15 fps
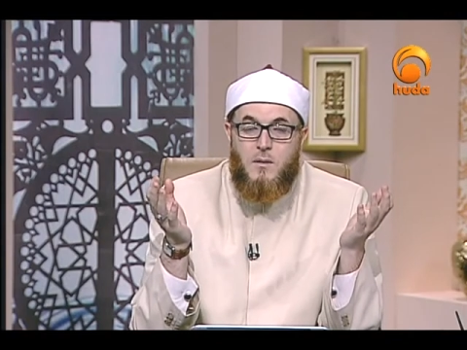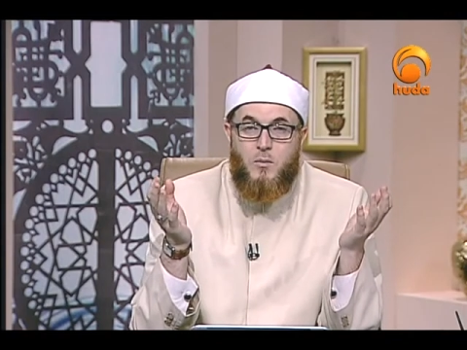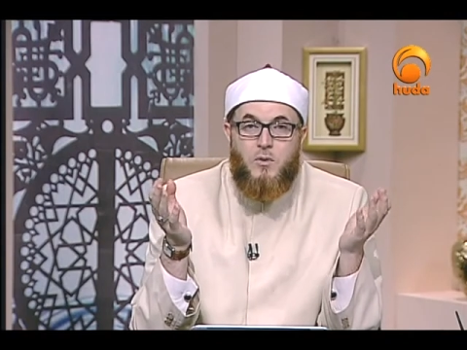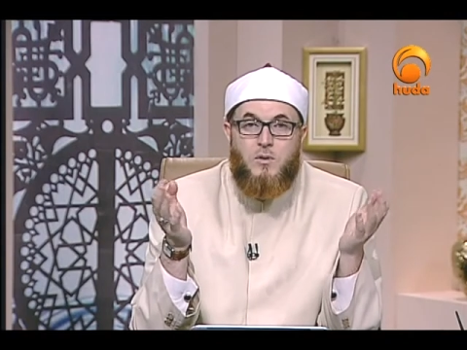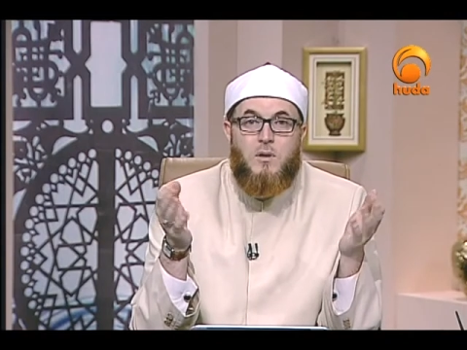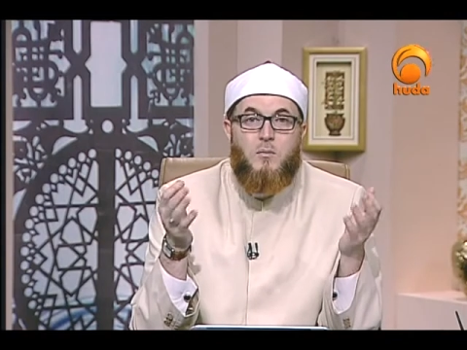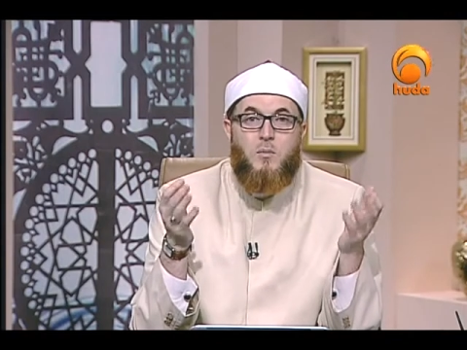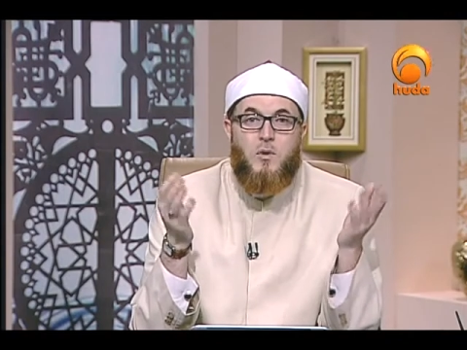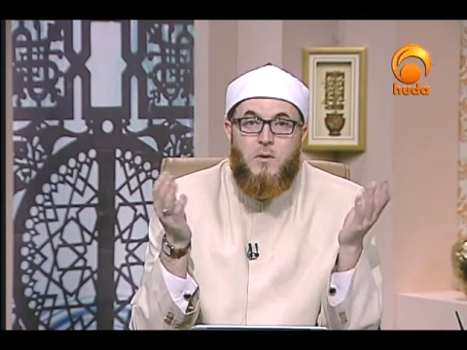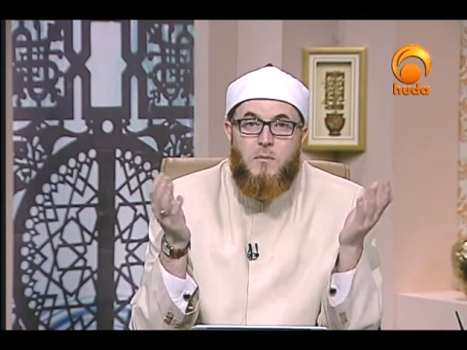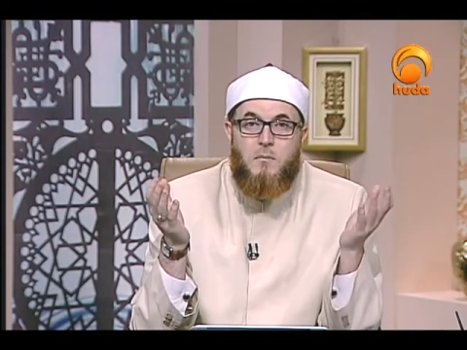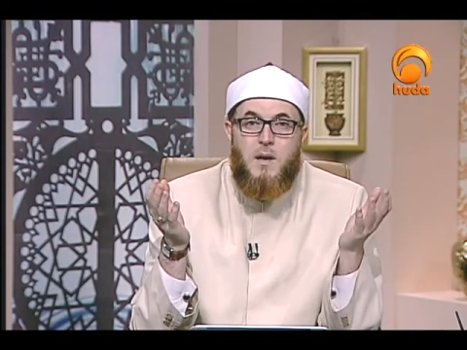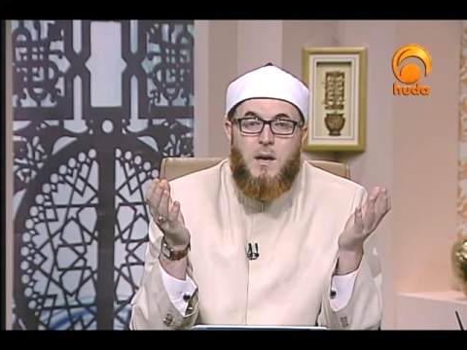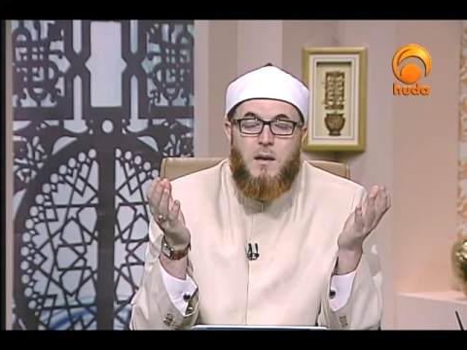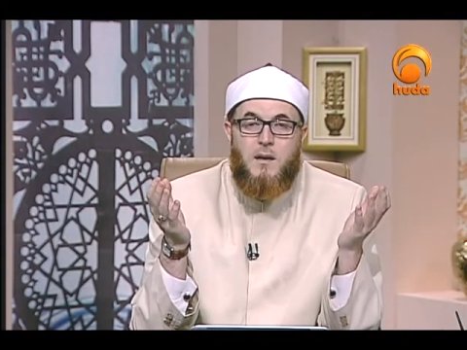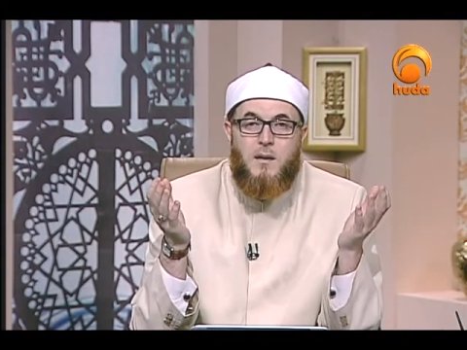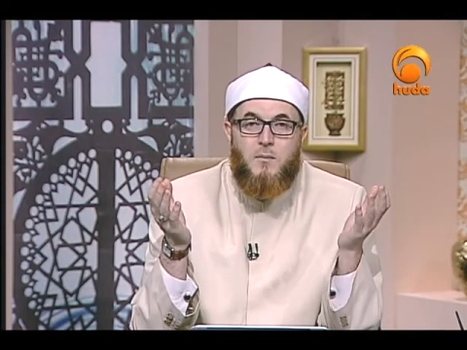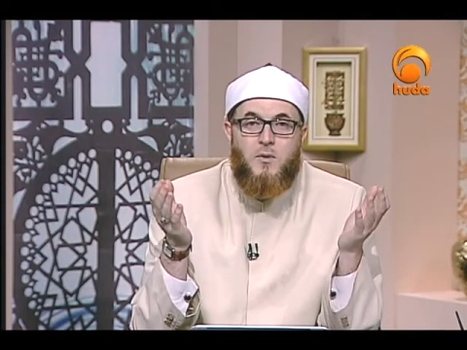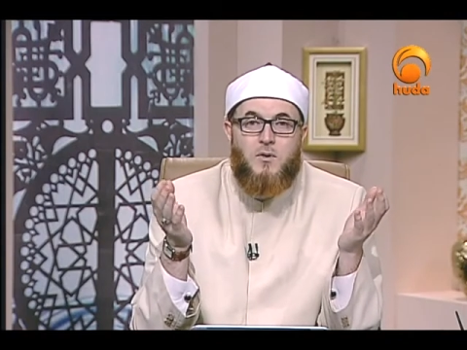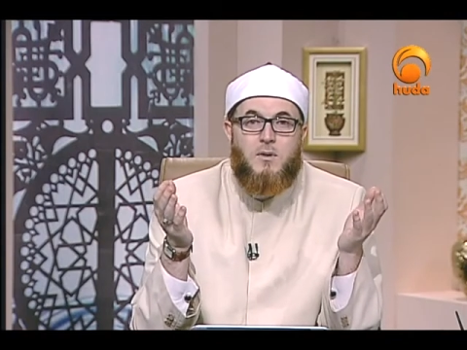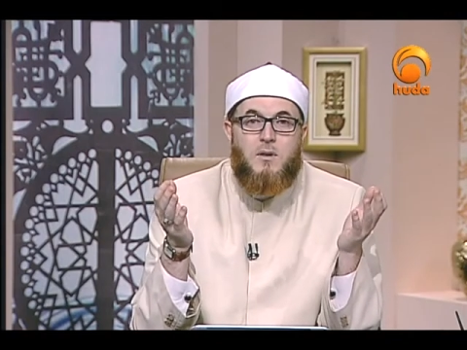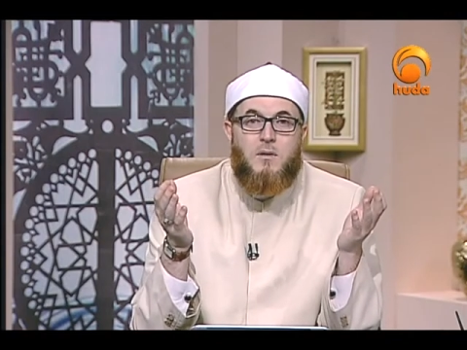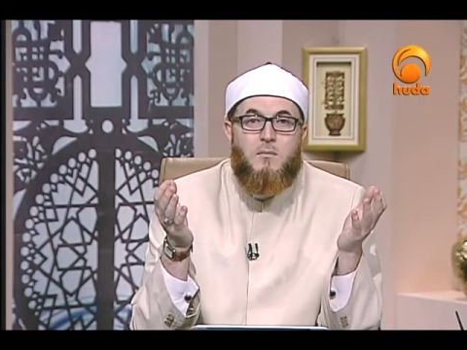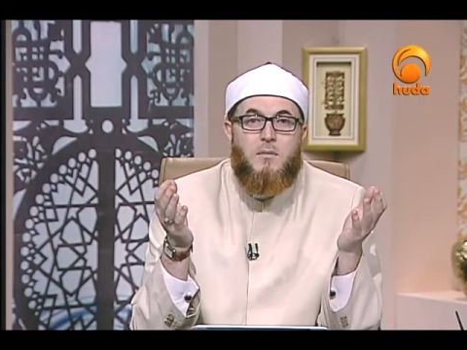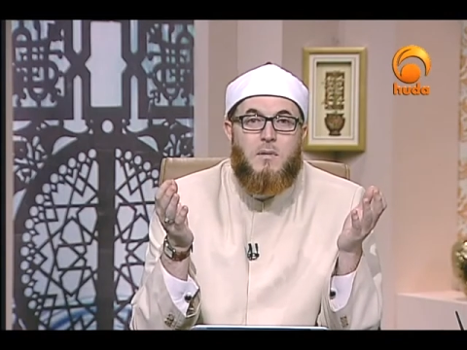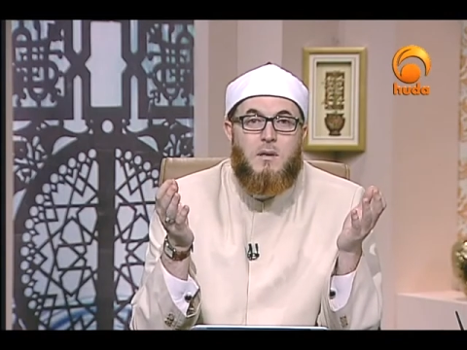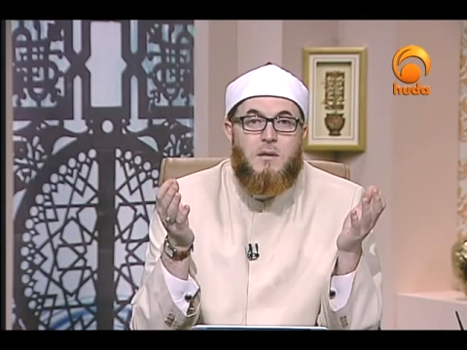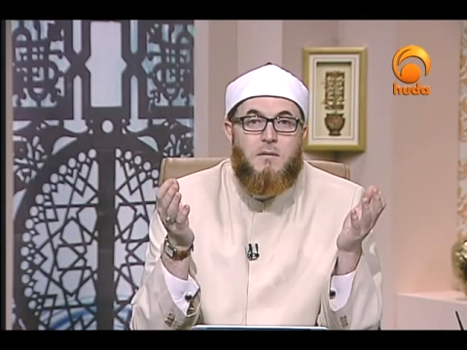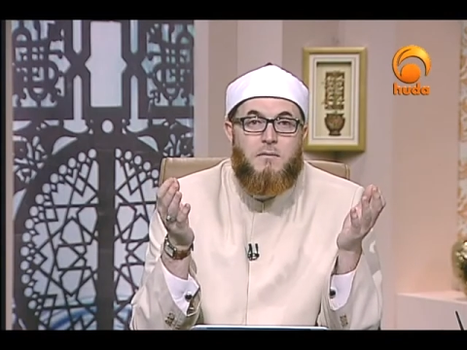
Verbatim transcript: the Muslim ummah, the Muslim